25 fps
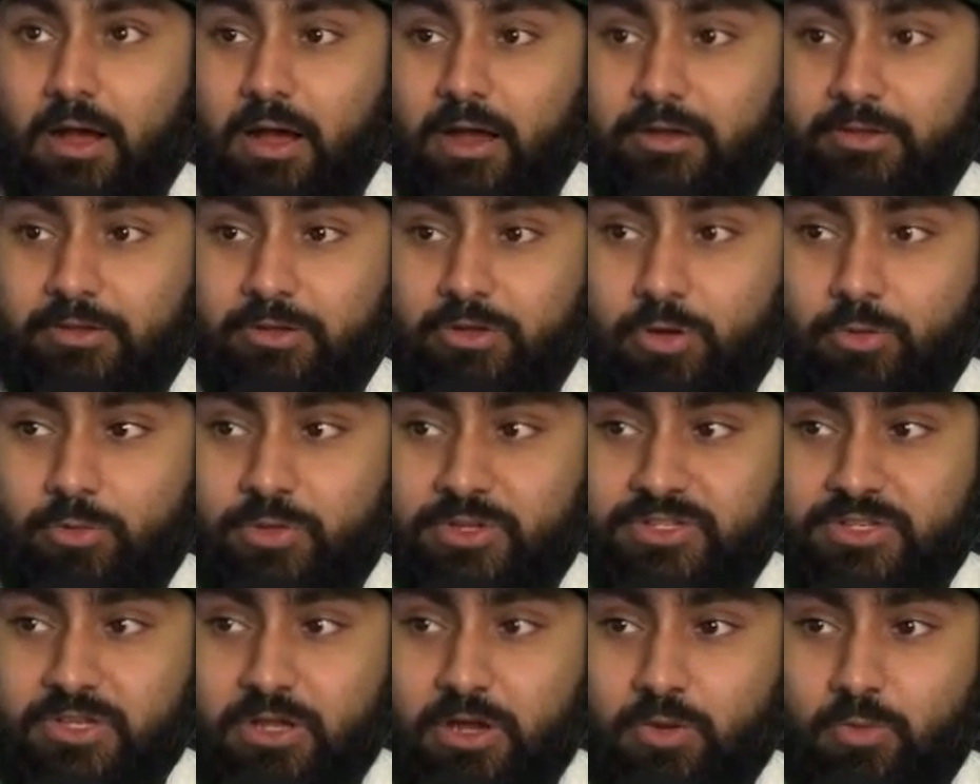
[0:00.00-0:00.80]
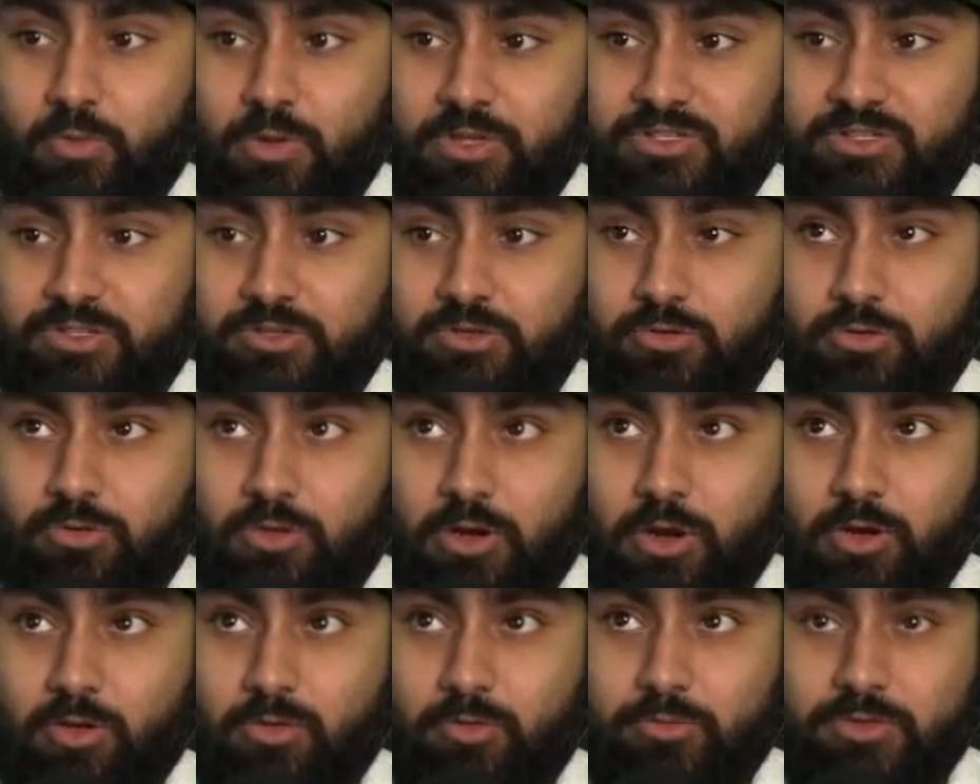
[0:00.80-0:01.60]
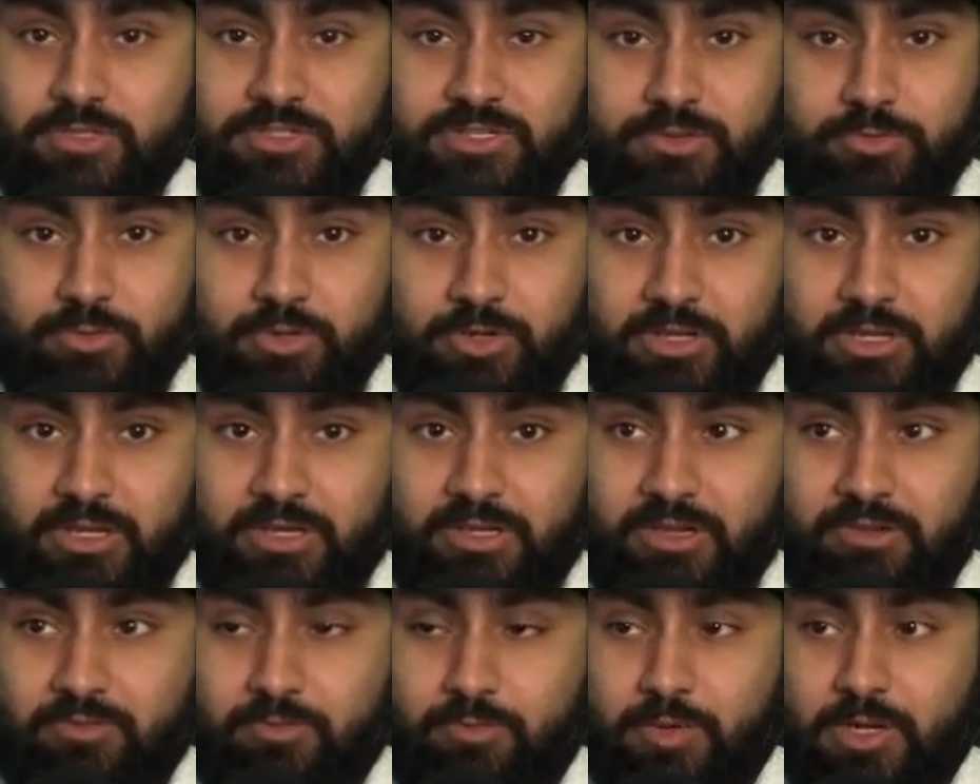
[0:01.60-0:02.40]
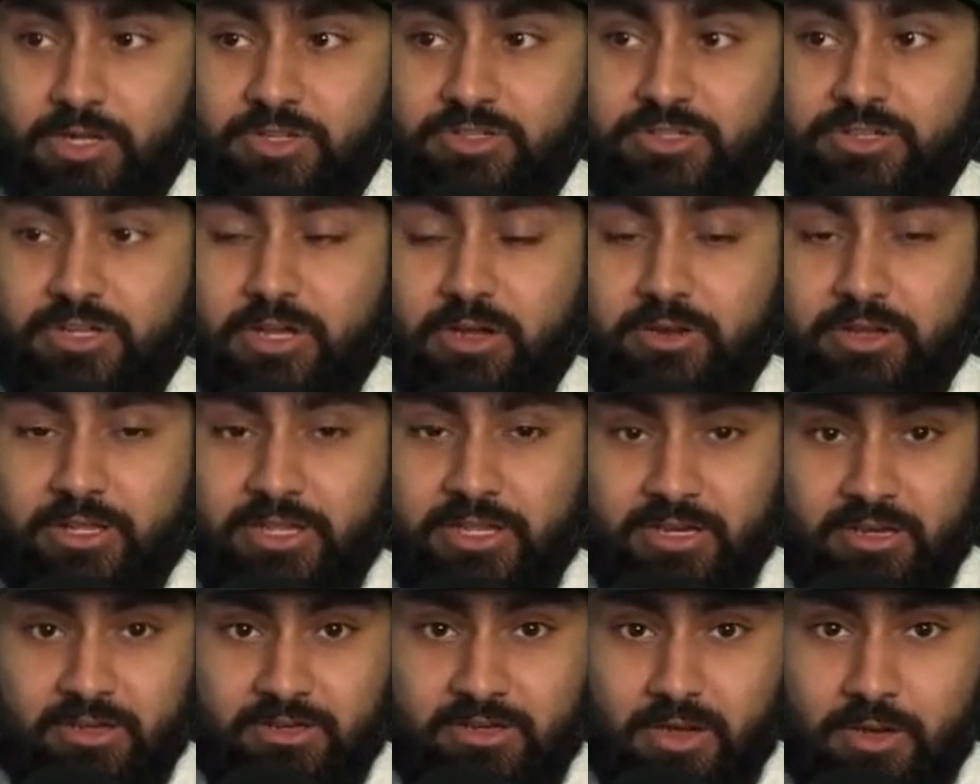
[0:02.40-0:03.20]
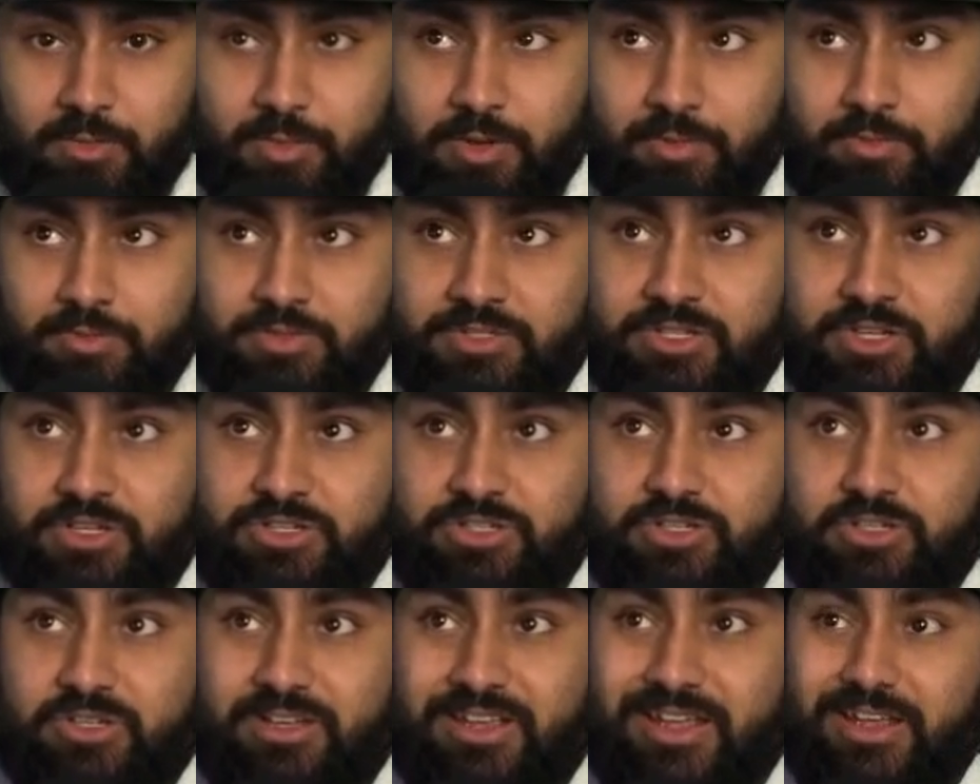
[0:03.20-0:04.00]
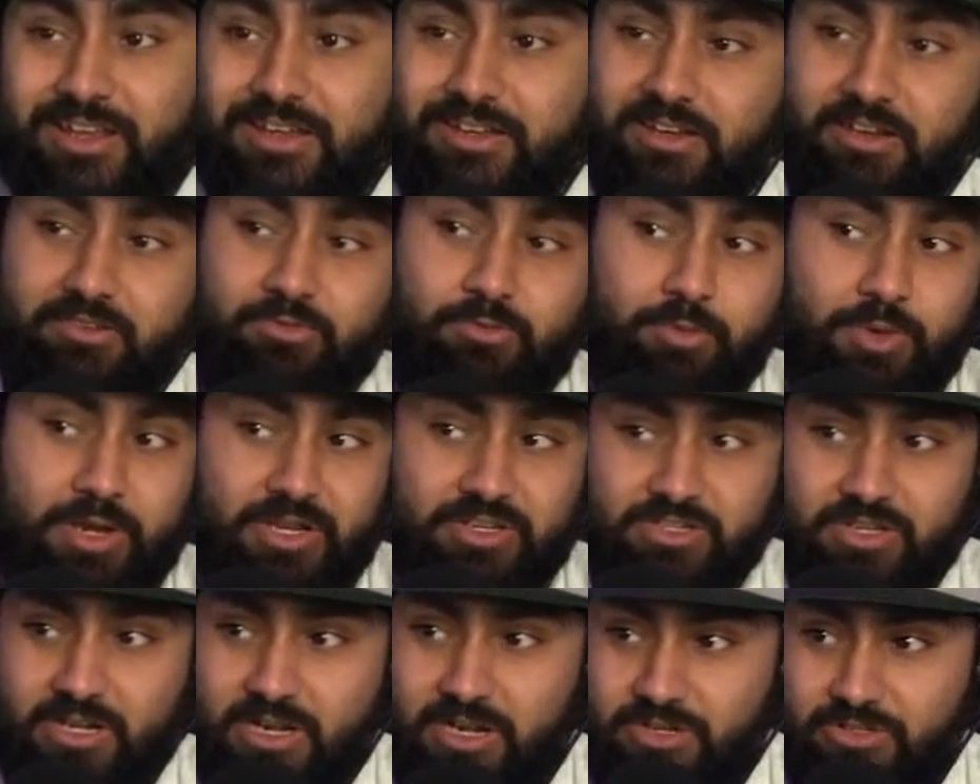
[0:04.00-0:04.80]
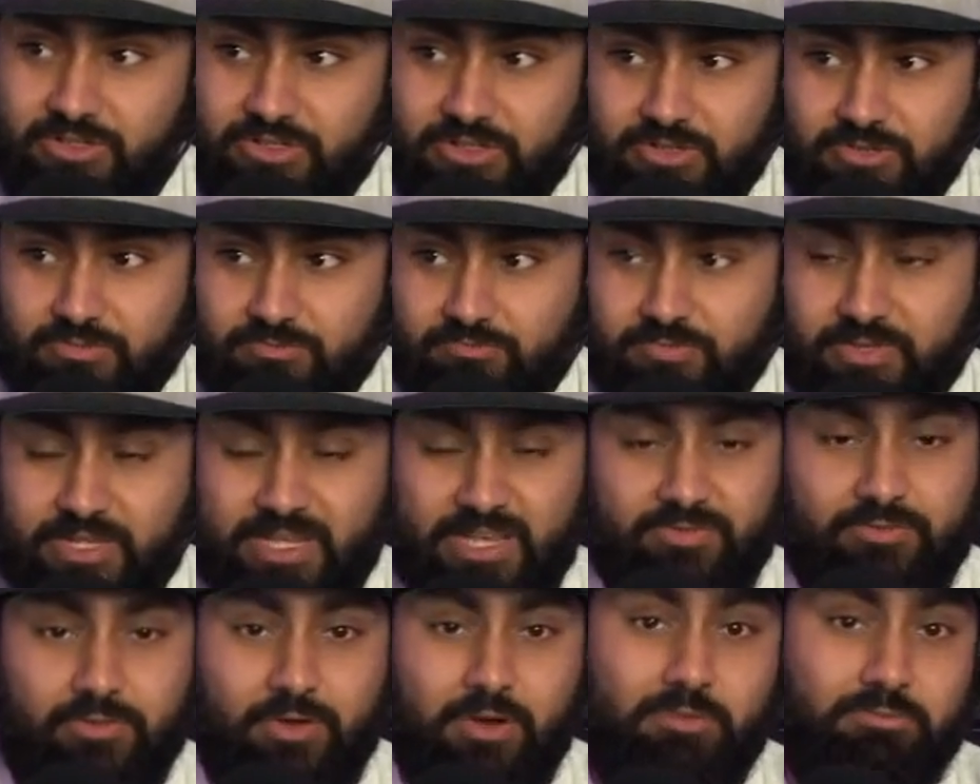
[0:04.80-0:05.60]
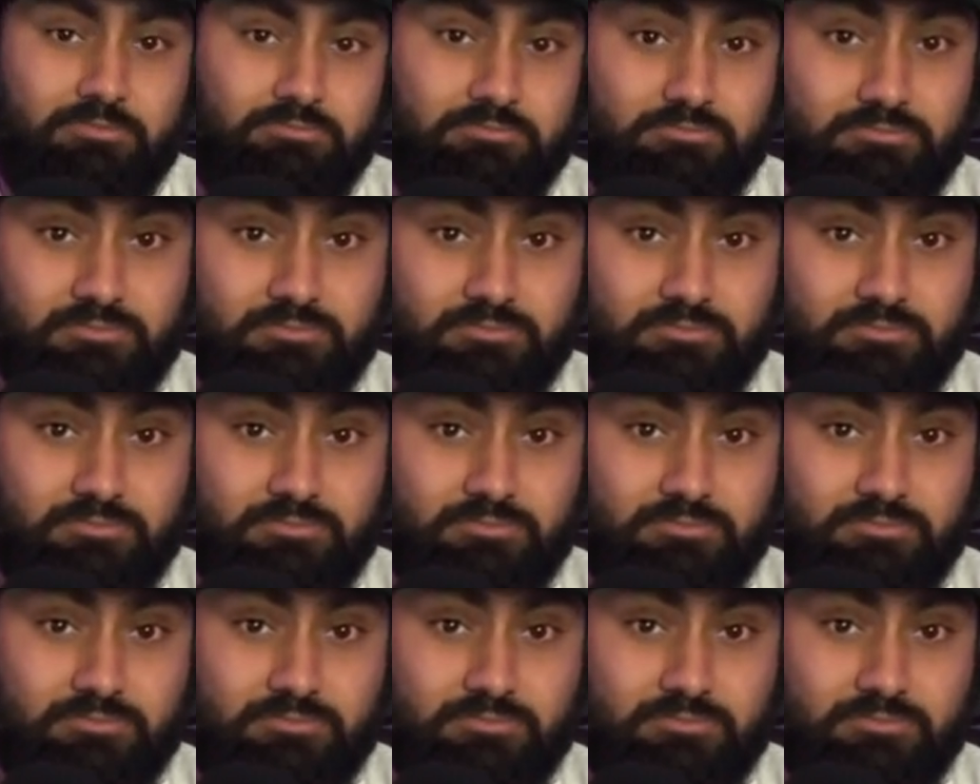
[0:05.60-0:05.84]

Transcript: You know, we saw once Luke Rockhold was able to get David Branch down and get a dominant position, David Branch kind of just gave up.